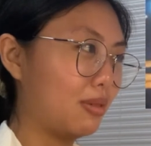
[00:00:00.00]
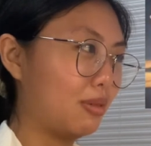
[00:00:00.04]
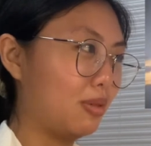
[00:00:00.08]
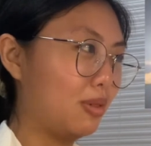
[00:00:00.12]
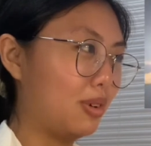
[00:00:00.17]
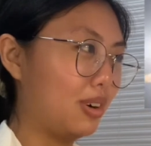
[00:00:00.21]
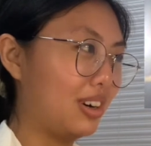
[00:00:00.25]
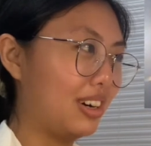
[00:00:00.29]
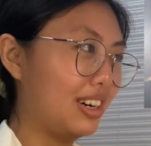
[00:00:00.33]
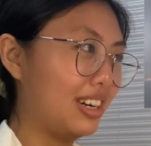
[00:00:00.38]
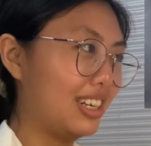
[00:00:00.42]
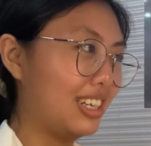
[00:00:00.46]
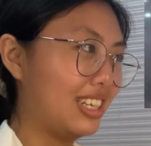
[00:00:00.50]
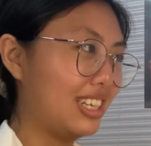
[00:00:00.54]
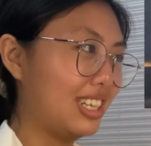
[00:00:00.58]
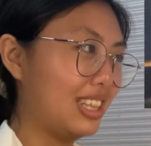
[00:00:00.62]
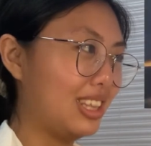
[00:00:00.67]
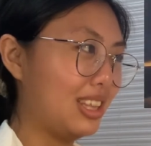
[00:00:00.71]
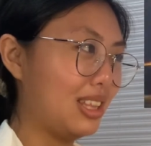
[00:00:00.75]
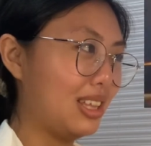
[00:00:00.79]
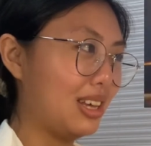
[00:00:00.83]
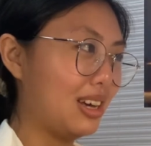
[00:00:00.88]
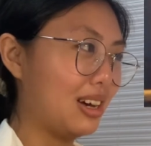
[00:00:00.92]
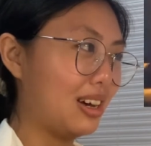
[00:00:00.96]
What
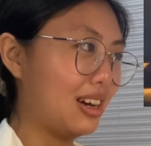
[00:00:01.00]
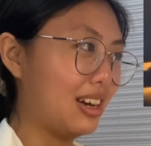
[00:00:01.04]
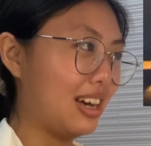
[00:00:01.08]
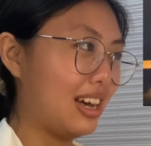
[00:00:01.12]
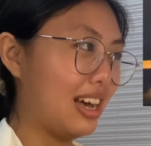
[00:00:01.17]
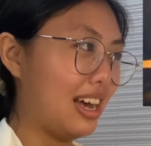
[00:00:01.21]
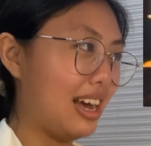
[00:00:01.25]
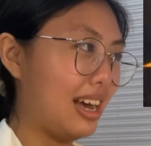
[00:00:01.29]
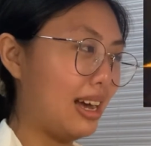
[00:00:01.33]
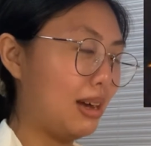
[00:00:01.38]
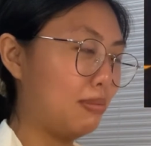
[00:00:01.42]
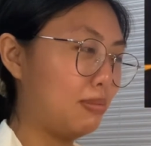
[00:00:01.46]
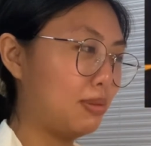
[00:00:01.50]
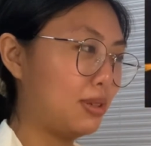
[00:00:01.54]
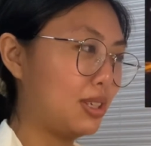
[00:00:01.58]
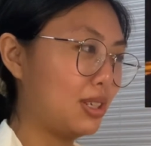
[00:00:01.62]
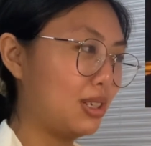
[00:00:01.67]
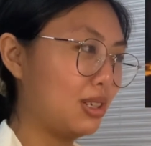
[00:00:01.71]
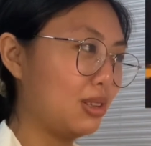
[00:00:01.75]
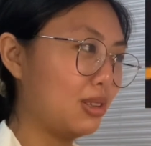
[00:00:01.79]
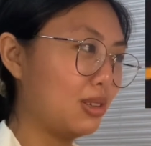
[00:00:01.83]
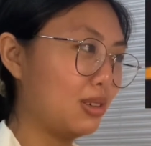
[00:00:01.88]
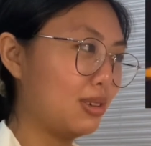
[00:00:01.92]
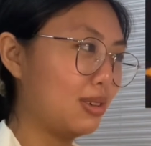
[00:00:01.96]
in the
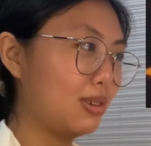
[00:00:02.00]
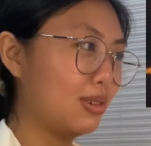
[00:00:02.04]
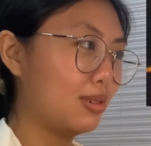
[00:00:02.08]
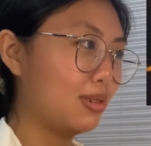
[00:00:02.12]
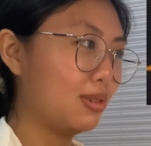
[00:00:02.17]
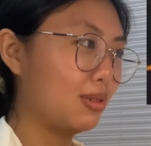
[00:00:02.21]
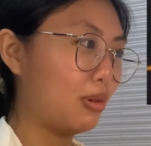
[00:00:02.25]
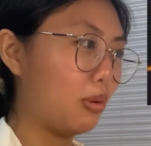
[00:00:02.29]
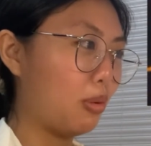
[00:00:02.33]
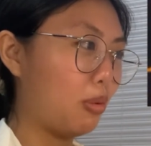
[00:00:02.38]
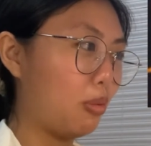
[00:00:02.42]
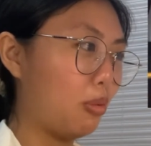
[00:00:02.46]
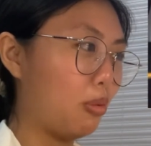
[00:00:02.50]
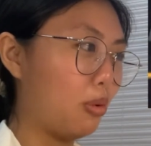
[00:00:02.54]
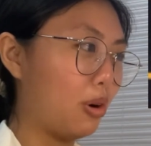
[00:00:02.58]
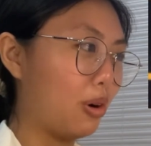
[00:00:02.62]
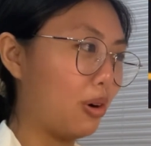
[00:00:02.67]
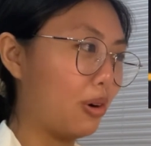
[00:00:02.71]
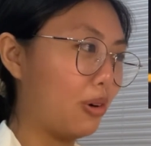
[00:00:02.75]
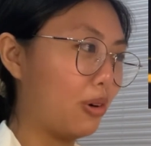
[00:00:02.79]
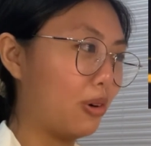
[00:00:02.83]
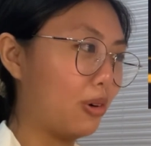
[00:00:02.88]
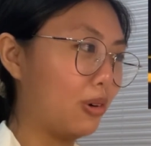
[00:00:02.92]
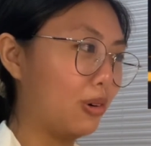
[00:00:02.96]
absolute
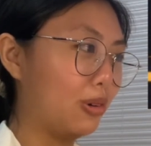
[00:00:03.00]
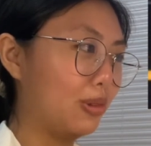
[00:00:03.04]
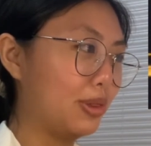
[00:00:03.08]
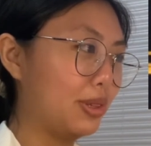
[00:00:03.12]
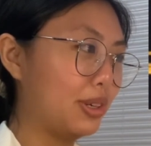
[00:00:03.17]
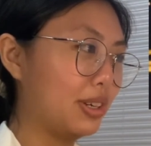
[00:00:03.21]
world?